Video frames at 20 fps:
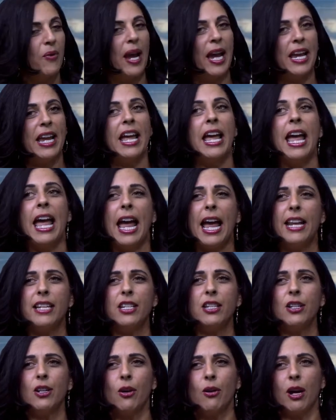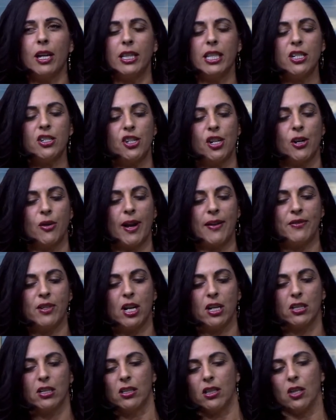Right. And you know, on the show, I've
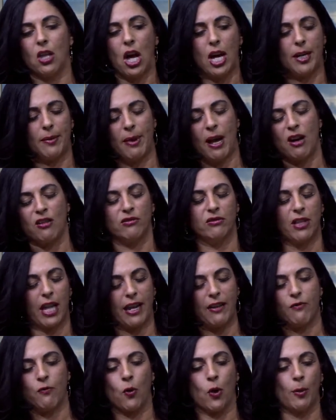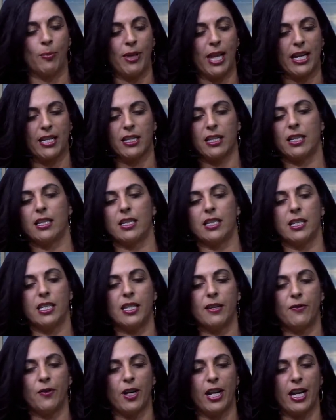talked a lot about like fourplexes and
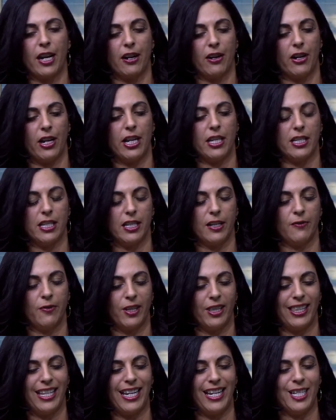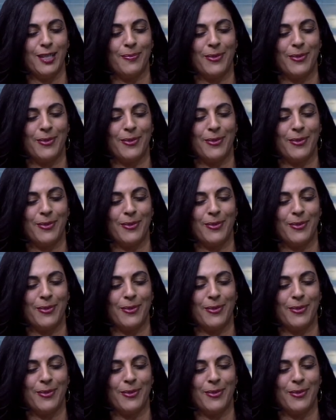different areas and different things,